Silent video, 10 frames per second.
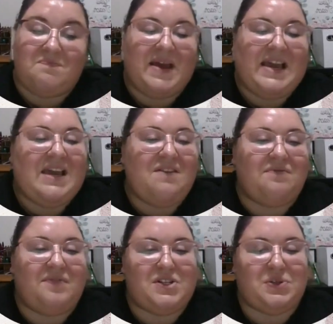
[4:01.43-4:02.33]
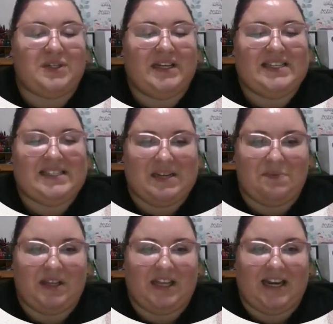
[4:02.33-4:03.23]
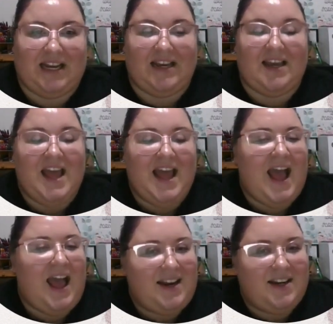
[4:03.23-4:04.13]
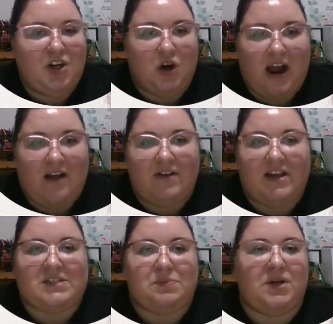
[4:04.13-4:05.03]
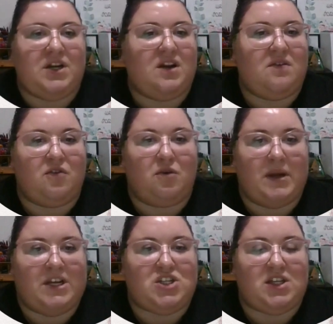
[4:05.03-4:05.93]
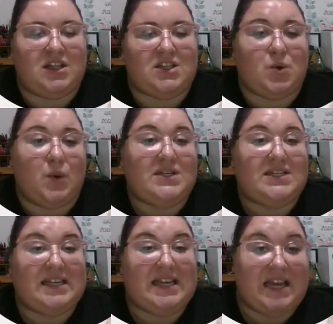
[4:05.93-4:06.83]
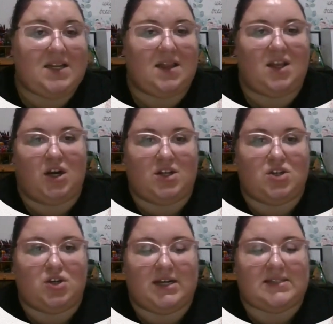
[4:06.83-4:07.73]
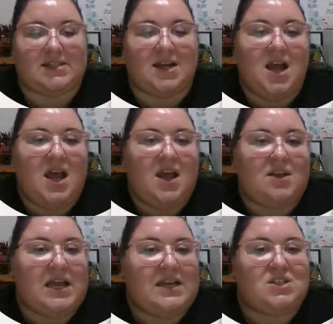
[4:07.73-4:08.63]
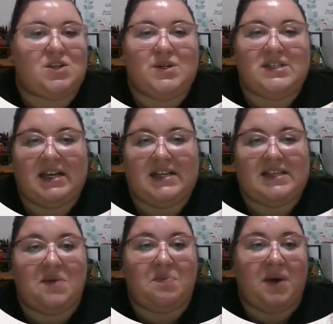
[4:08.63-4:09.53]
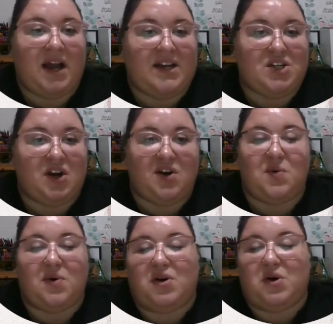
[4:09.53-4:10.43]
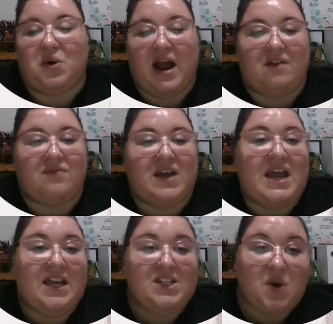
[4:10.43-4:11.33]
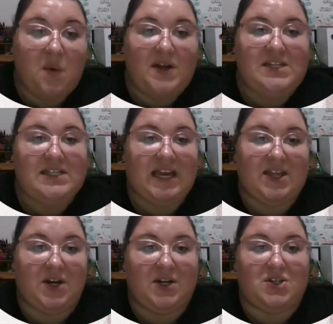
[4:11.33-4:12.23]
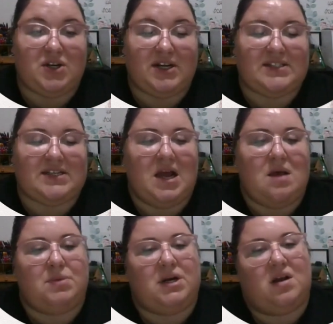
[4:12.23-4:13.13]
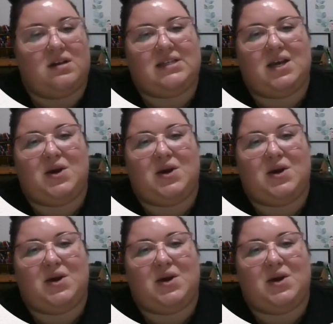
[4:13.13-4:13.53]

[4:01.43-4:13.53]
make it visually stimulating. Add in graphics, put in information that's going to get their interest. As soon as they see a pie chart or a graph, it's going to get their interest. But also,